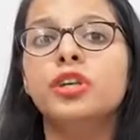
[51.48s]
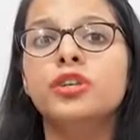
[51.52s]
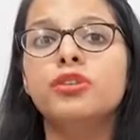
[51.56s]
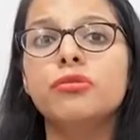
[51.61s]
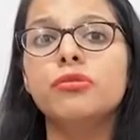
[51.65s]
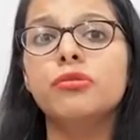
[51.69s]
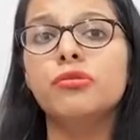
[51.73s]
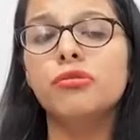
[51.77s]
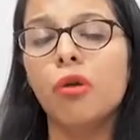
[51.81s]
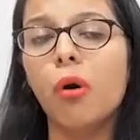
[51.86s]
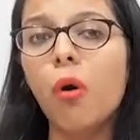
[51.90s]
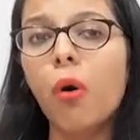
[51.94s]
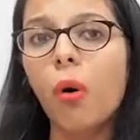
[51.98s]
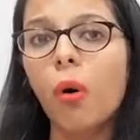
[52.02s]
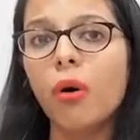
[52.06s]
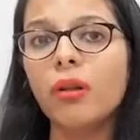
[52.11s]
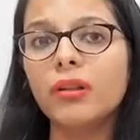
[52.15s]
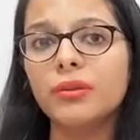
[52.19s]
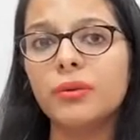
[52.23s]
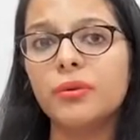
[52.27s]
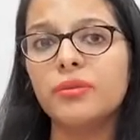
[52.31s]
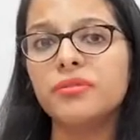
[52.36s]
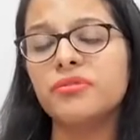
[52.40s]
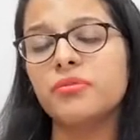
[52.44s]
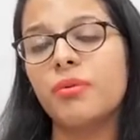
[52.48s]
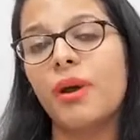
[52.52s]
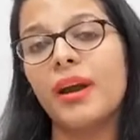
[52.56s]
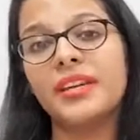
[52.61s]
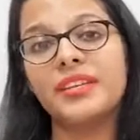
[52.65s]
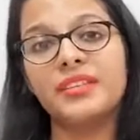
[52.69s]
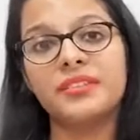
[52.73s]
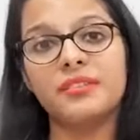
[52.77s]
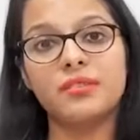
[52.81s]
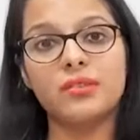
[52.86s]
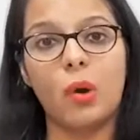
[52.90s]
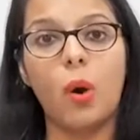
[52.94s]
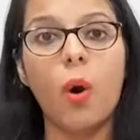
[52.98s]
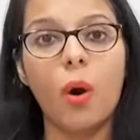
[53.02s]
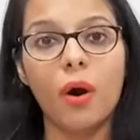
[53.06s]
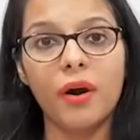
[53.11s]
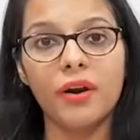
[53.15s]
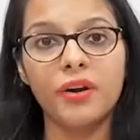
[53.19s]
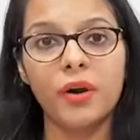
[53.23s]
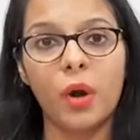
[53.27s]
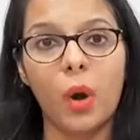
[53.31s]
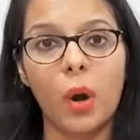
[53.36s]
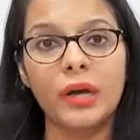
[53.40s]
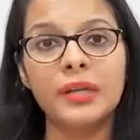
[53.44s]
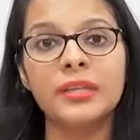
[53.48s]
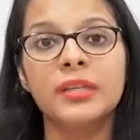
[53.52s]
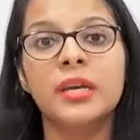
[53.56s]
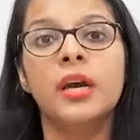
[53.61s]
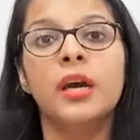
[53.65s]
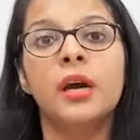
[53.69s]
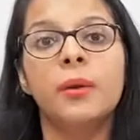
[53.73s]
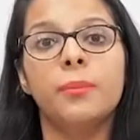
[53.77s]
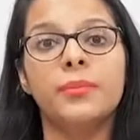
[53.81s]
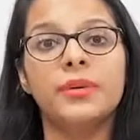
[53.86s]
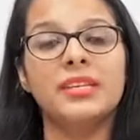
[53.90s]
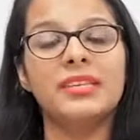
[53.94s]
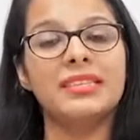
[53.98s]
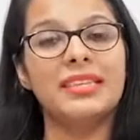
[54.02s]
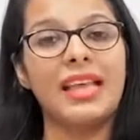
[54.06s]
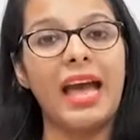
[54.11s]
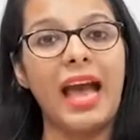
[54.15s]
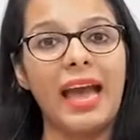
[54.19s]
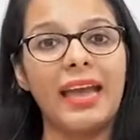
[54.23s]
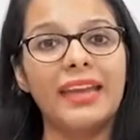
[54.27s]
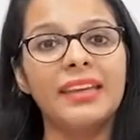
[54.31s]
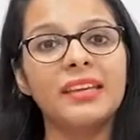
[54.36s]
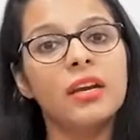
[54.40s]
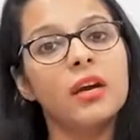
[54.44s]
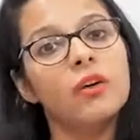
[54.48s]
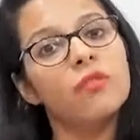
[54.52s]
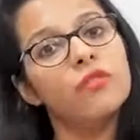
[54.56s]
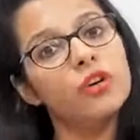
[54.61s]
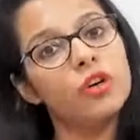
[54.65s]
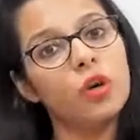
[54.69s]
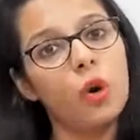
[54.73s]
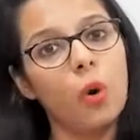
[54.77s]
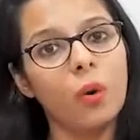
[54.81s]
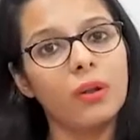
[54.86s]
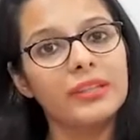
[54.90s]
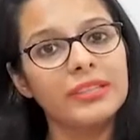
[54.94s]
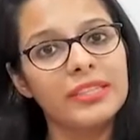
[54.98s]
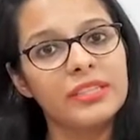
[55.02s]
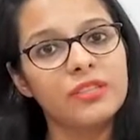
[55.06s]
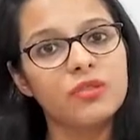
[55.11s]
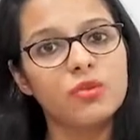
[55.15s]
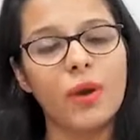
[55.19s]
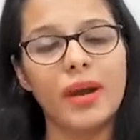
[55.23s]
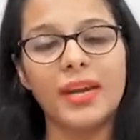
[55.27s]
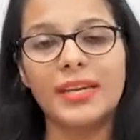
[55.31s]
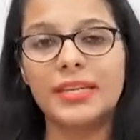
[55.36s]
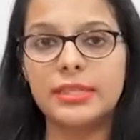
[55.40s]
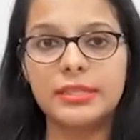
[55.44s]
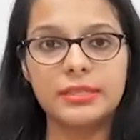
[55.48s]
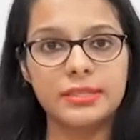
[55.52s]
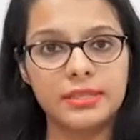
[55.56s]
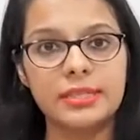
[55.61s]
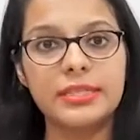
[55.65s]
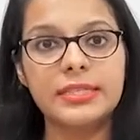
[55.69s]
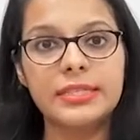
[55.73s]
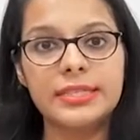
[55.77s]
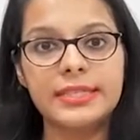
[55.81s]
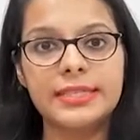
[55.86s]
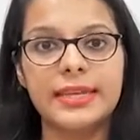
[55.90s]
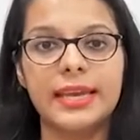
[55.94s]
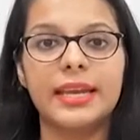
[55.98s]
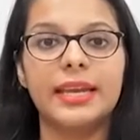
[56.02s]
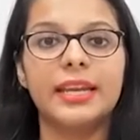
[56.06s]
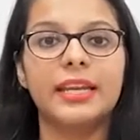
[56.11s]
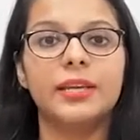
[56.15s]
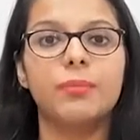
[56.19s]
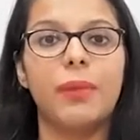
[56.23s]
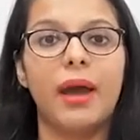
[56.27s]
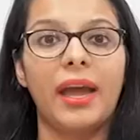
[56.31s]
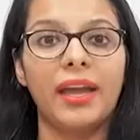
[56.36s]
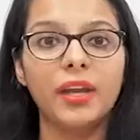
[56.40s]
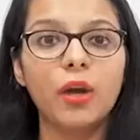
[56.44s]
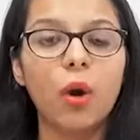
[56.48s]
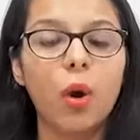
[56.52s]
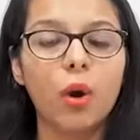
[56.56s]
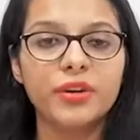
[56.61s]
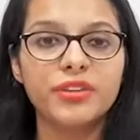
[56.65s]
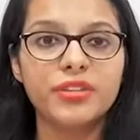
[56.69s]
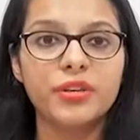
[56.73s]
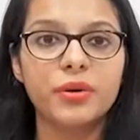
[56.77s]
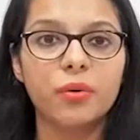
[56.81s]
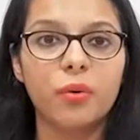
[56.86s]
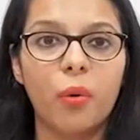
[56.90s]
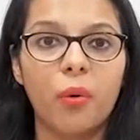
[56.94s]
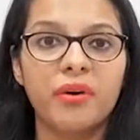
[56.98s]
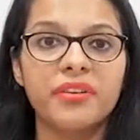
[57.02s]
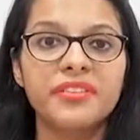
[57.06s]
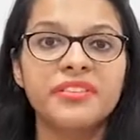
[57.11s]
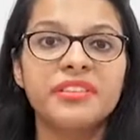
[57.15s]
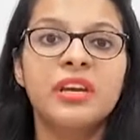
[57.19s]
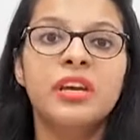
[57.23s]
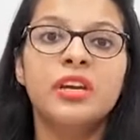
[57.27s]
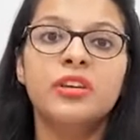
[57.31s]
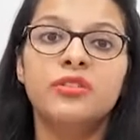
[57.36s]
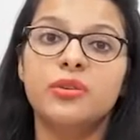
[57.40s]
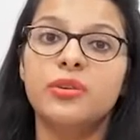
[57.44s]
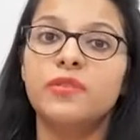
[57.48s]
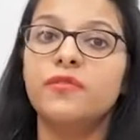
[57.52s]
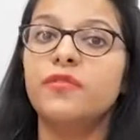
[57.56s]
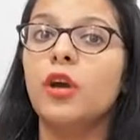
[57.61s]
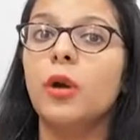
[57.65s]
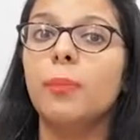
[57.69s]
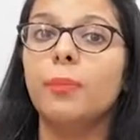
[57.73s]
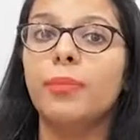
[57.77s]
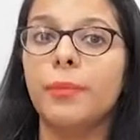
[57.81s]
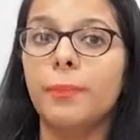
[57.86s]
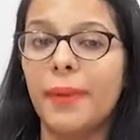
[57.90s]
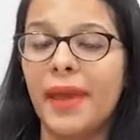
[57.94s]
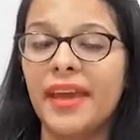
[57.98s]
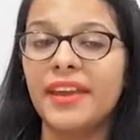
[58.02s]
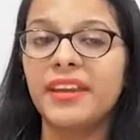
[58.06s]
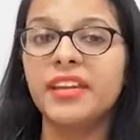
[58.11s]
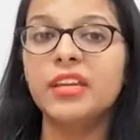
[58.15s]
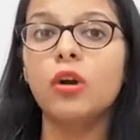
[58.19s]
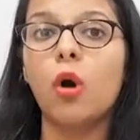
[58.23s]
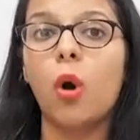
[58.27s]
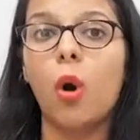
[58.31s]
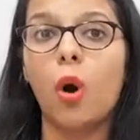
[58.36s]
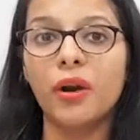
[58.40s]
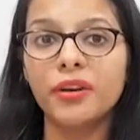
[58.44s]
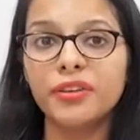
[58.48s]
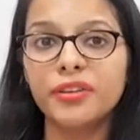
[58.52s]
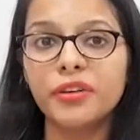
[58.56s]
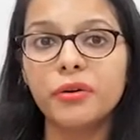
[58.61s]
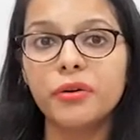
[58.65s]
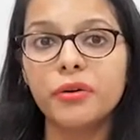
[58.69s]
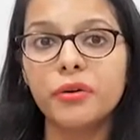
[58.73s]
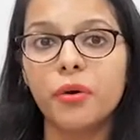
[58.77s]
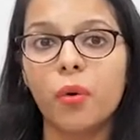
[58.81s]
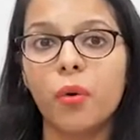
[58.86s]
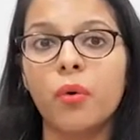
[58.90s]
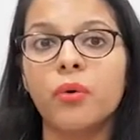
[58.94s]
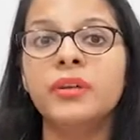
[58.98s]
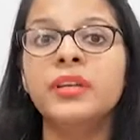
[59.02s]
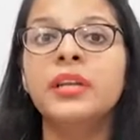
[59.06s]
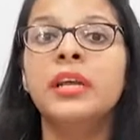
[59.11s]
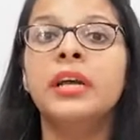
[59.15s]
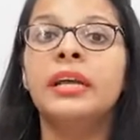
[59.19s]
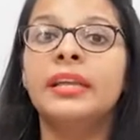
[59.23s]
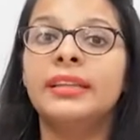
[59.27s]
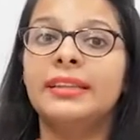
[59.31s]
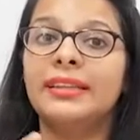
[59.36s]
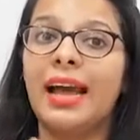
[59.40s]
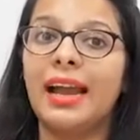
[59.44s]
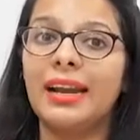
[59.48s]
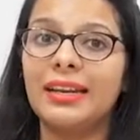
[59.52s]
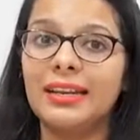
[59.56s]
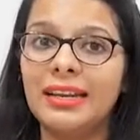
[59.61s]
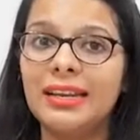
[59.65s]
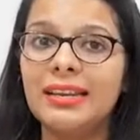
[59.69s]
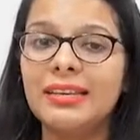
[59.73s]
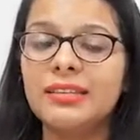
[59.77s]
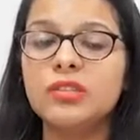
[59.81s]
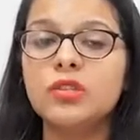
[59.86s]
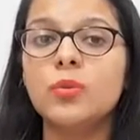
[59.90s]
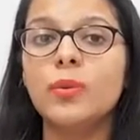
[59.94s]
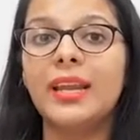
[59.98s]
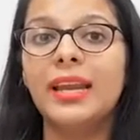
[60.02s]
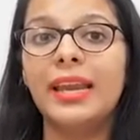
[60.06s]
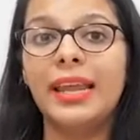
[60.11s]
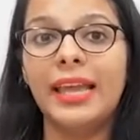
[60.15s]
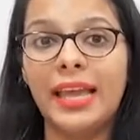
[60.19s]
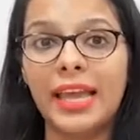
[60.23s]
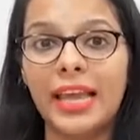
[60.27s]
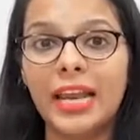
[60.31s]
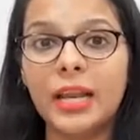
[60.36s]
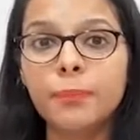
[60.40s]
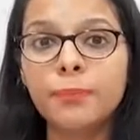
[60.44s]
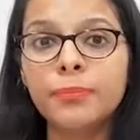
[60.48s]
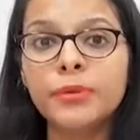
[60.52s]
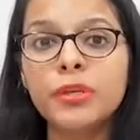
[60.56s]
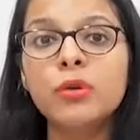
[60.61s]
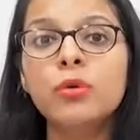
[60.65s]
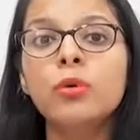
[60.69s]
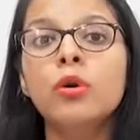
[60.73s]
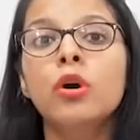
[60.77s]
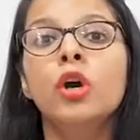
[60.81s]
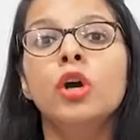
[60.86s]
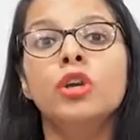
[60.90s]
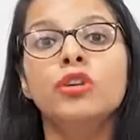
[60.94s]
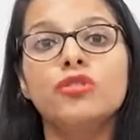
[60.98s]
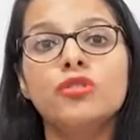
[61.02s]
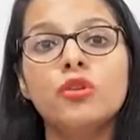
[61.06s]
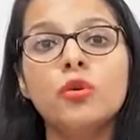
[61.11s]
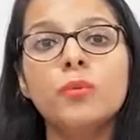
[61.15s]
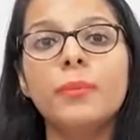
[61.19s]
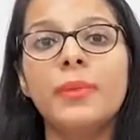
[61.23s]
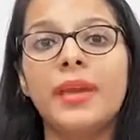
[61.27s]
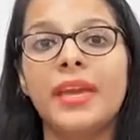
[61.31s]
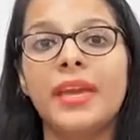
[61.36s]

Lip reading: you know all those writers or not, because I cover all these writers in detail in my audio course. So if you're preparing on your own, that list will help you to